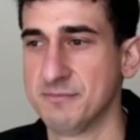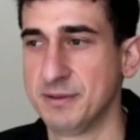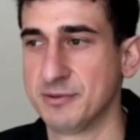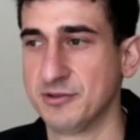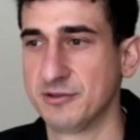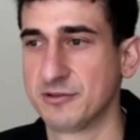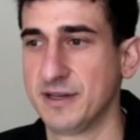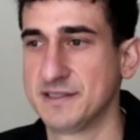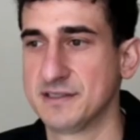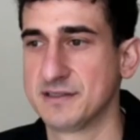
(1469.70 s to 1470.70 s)
and people doing
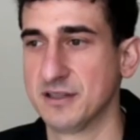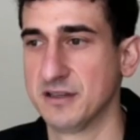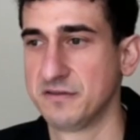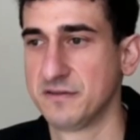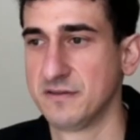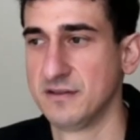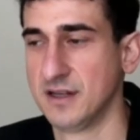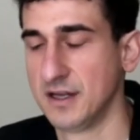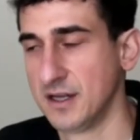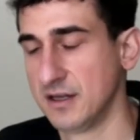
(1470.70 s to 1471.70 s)
crazy stuff
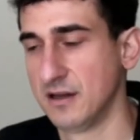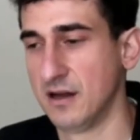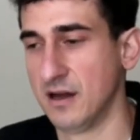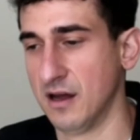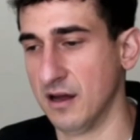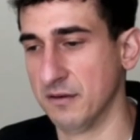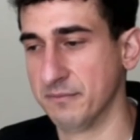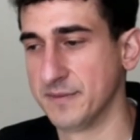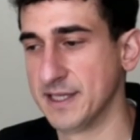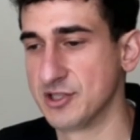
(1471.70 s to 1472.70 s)

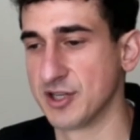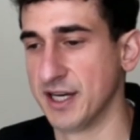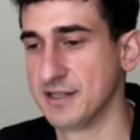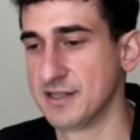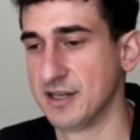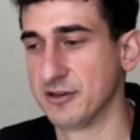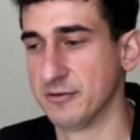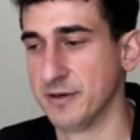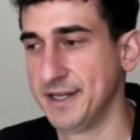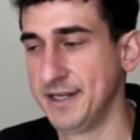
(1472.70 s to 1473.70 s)
um, in Chinatown
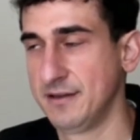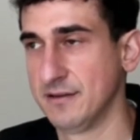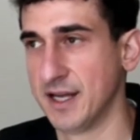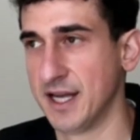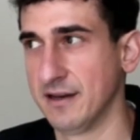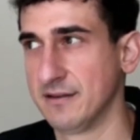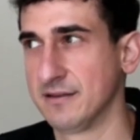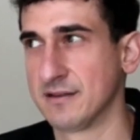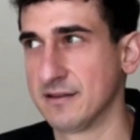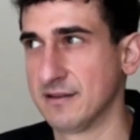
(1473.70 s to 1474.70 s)
already that
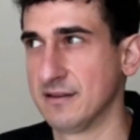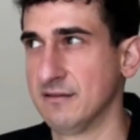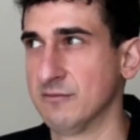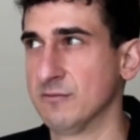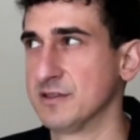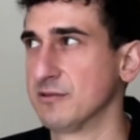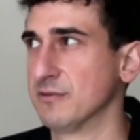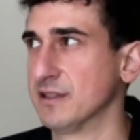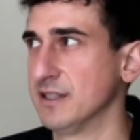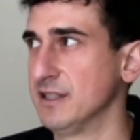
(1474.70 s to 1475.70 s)
it wasn't
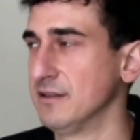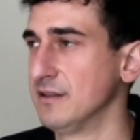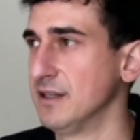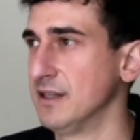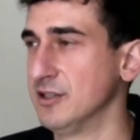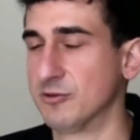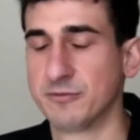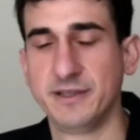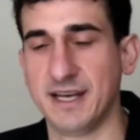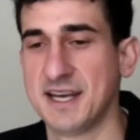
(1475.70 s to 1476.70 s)
really, no one
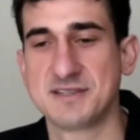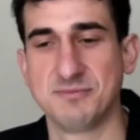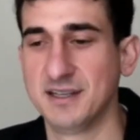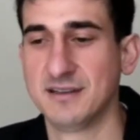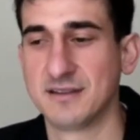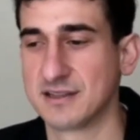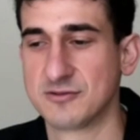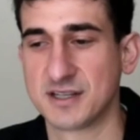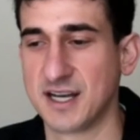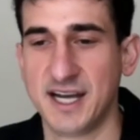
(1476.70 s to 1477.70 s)
really asked me. Like there
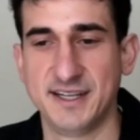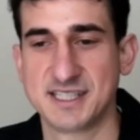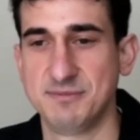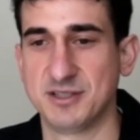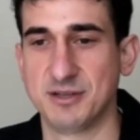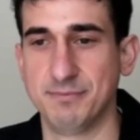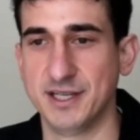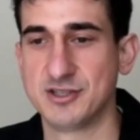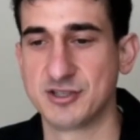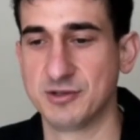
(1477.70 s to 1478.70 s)
was a guy next to me on the
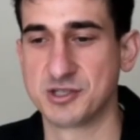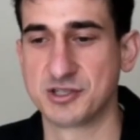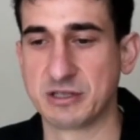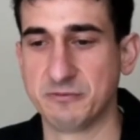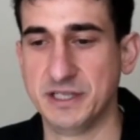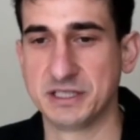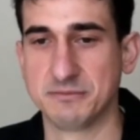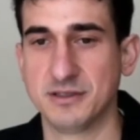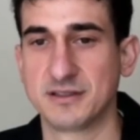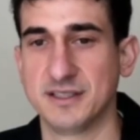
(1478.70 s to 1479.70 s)
bench that was just like reading a
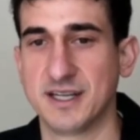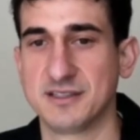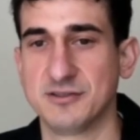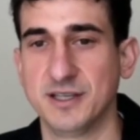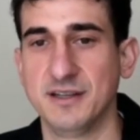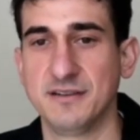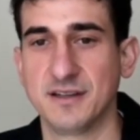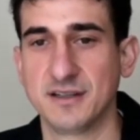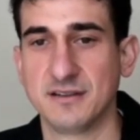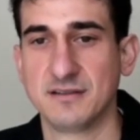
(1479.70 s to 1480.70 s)
book and not doing
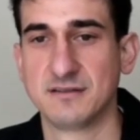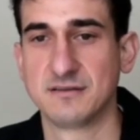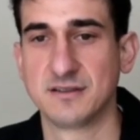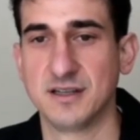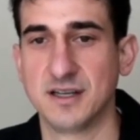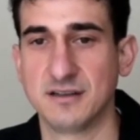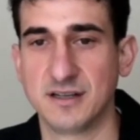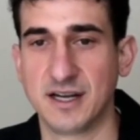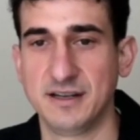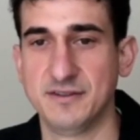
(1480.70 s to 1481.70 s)
anything, uh,
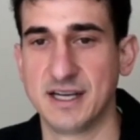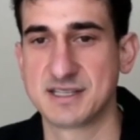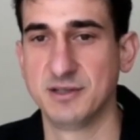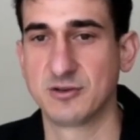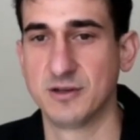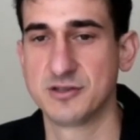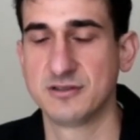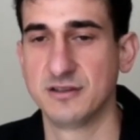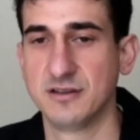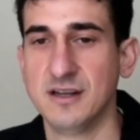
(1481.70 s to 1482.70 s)
not even asking me a
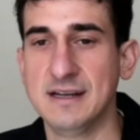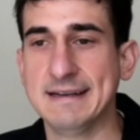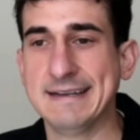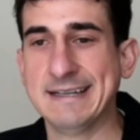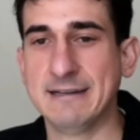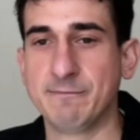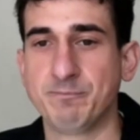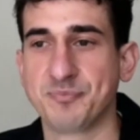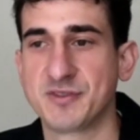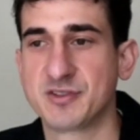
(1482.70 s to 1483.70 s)
question.
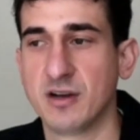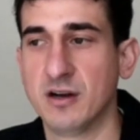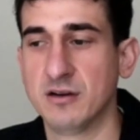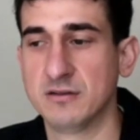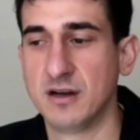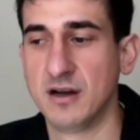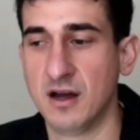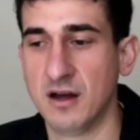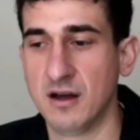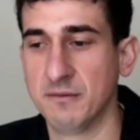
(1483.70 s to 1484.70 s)
So,
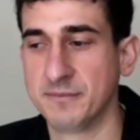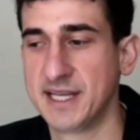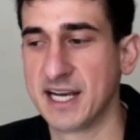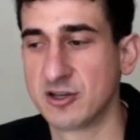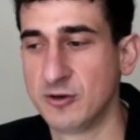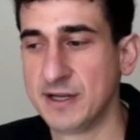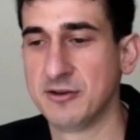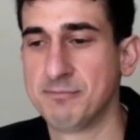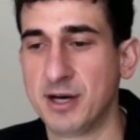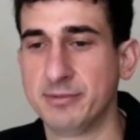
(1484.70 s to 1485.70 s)
um, yeah, going
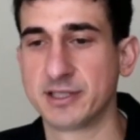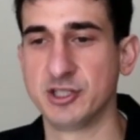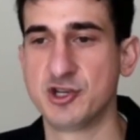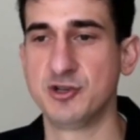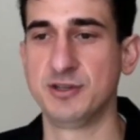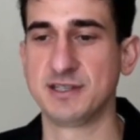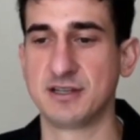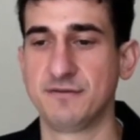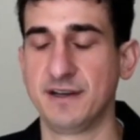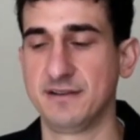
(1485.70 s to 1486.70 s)
out in public and shooting
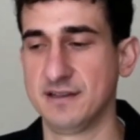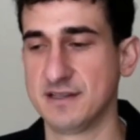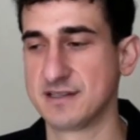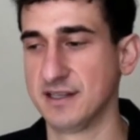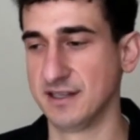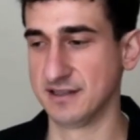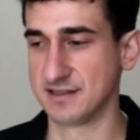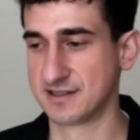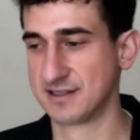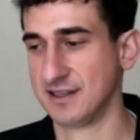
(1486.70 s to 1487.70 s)
stuff like this
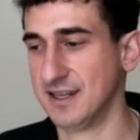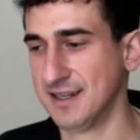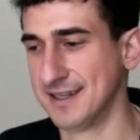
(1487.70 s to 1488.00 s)
is,